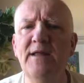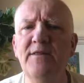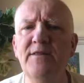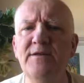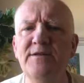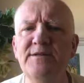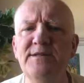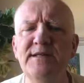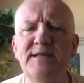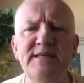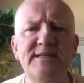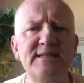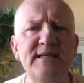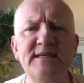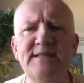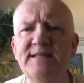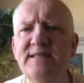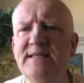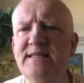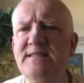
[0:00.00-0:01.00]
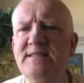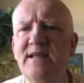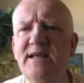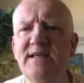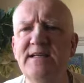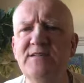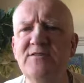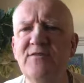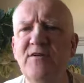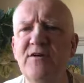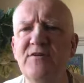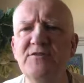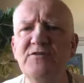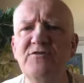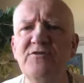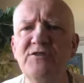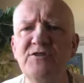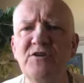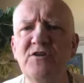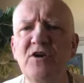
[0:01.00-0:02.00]
And he says things like, as far as
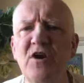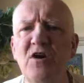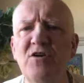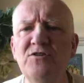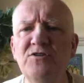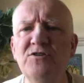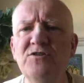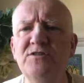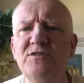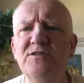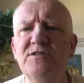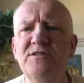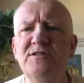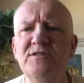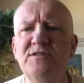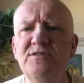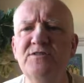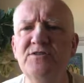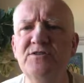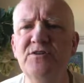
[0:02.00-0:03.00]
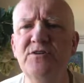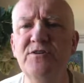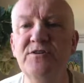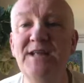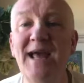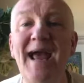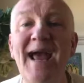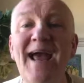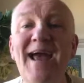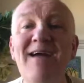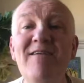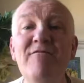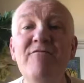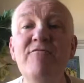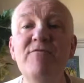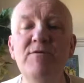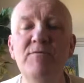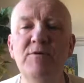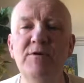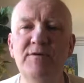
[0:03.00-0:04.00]
Krishna consciousness is concerned,
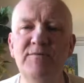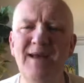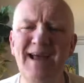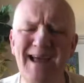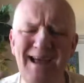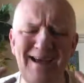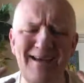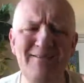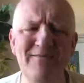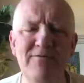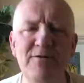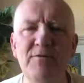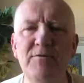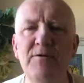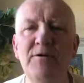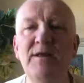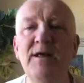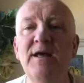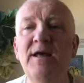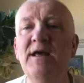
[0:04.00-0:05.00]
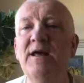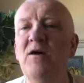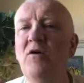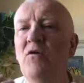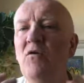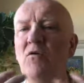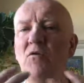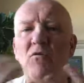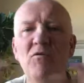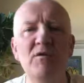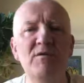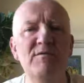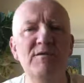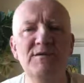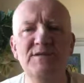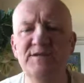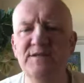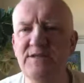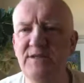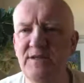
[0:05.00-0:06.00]
everyone, all of
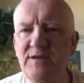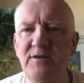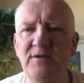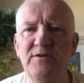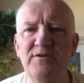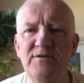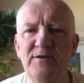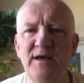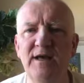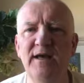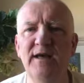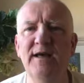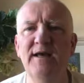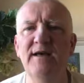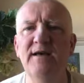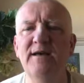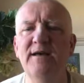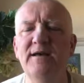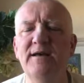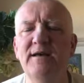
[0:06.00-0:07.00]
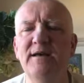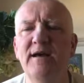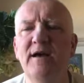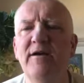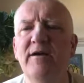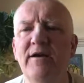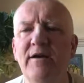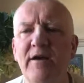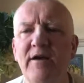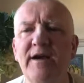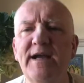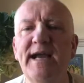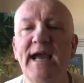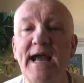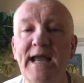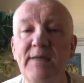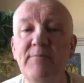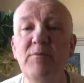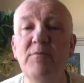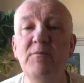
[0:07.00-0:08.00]
us, are
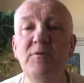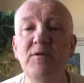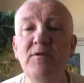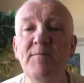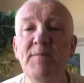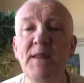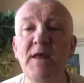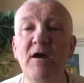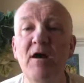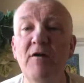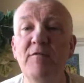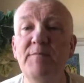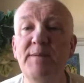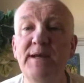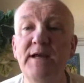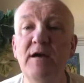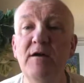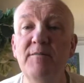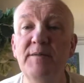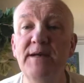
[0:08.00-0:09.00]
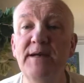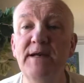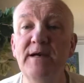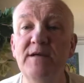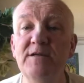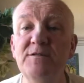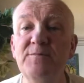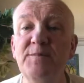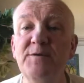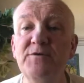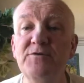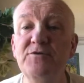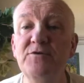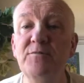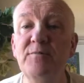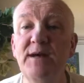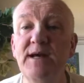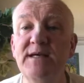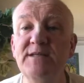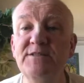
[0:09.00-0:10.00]
capable of becoming a spiritual
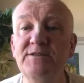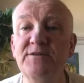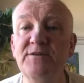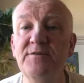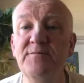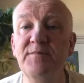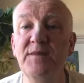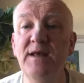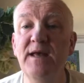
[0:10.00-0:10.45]
master,